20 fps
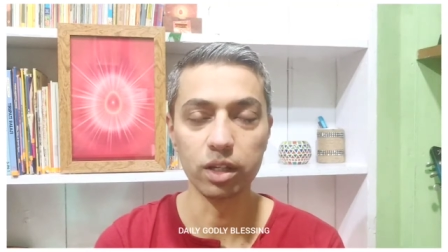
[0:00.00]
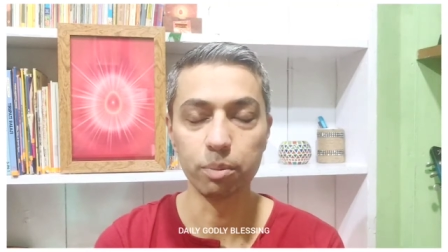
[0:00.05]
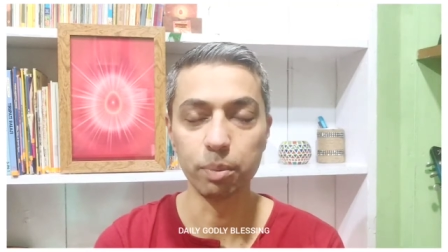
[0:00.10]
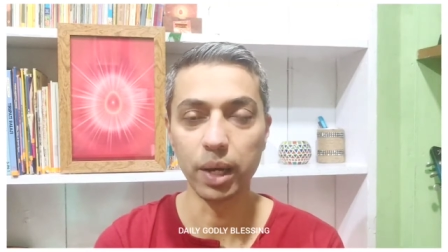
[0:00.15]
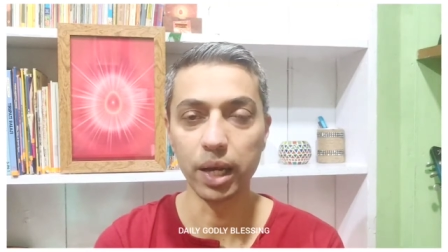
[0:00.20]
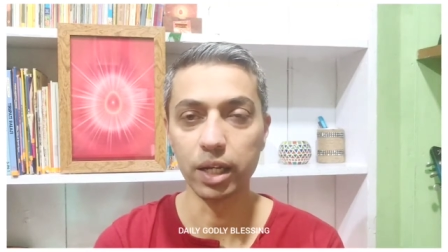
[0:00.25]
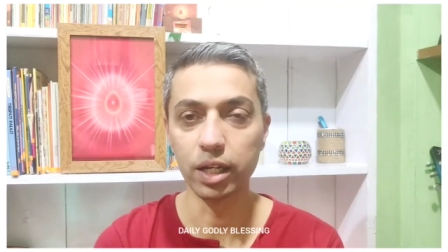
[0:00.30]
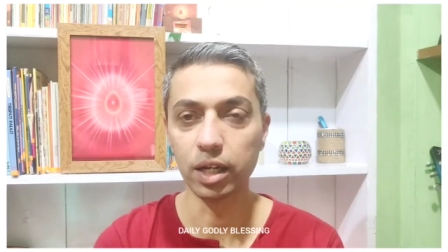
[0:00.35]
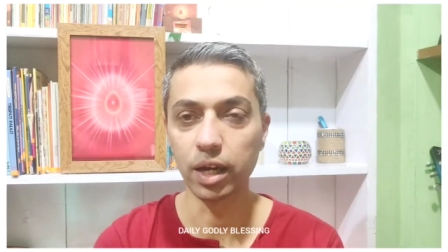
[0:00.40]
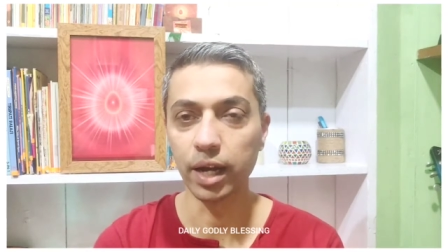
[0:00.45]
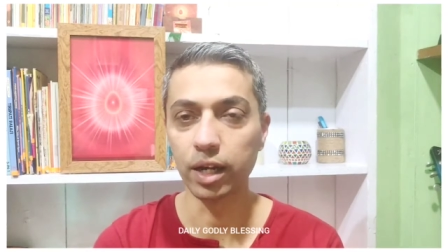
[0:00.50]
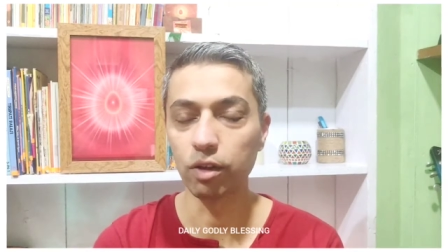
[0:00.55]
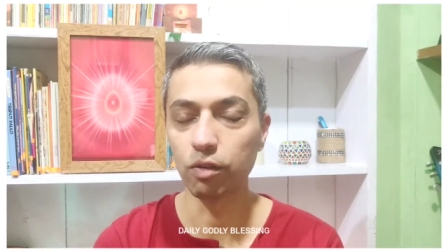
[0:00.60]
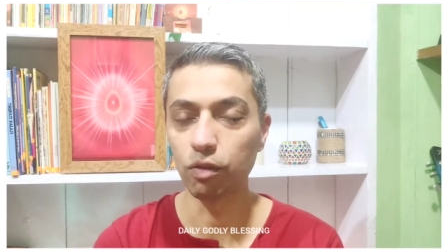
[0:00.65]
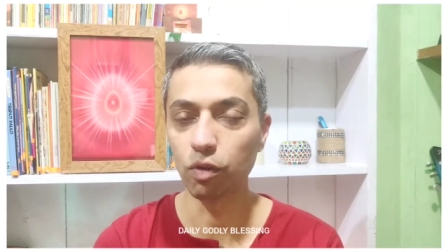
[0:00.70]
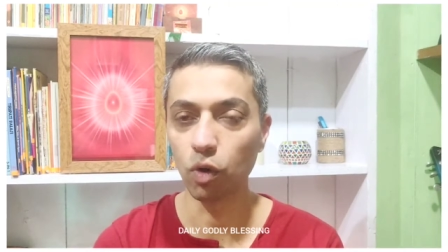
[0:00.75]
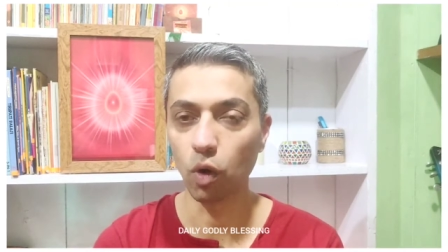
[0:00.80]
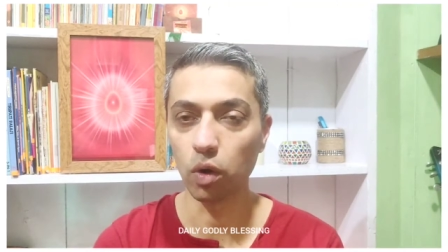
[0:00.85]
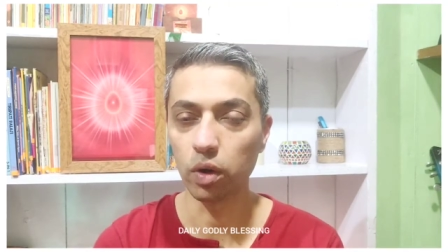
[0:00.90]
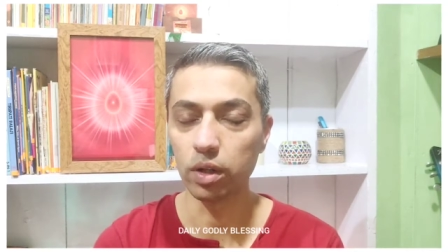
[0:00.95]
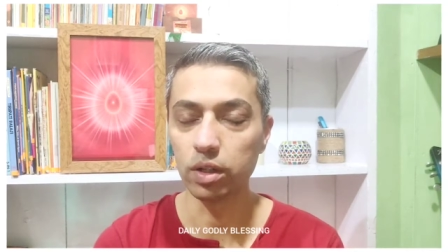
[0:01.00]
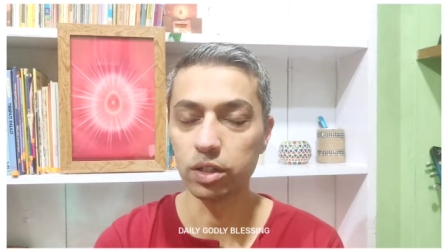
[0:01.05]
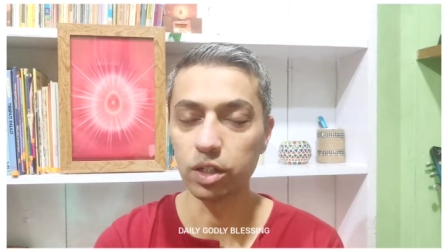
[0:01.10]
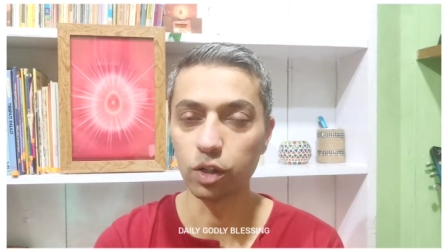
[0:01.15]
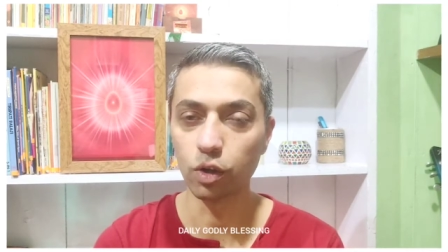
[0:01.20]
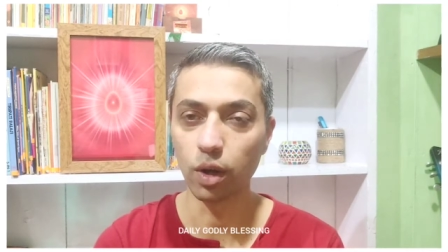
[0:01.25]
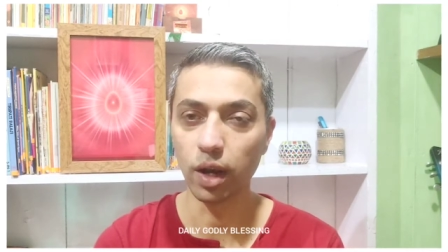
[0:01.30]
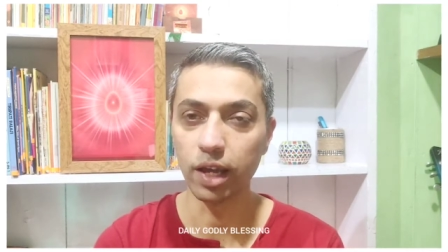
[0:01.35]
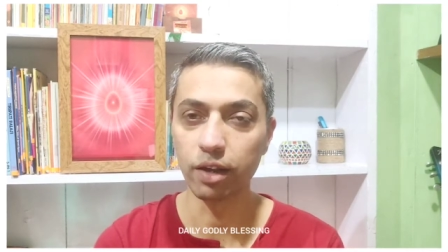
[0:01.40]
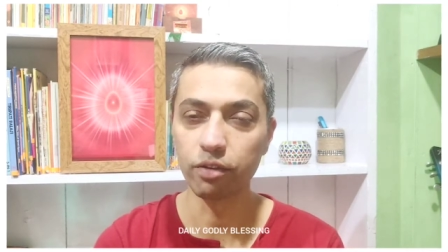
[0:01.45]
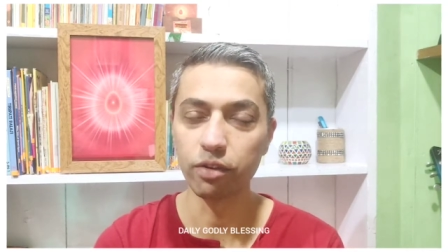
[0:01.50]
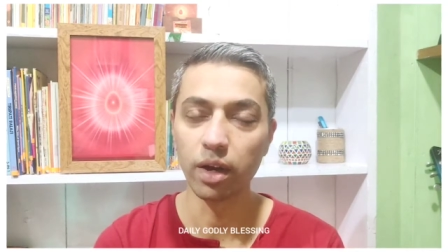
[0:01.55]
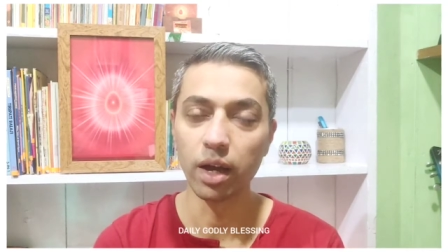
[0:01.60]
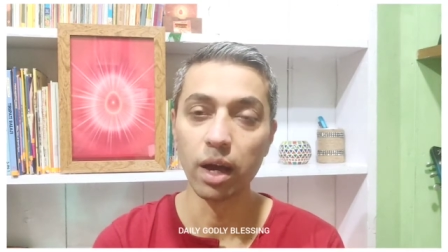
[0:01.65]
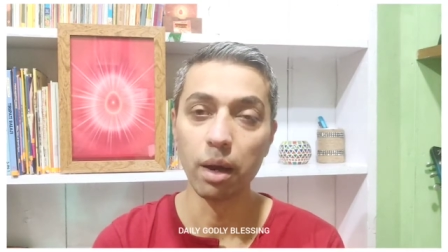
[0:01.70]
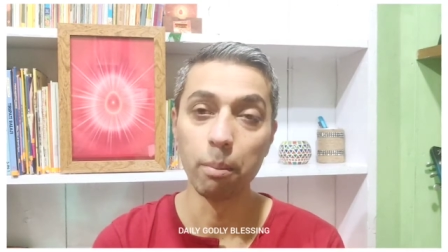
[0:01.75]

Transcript: it be any kind of laurels in your life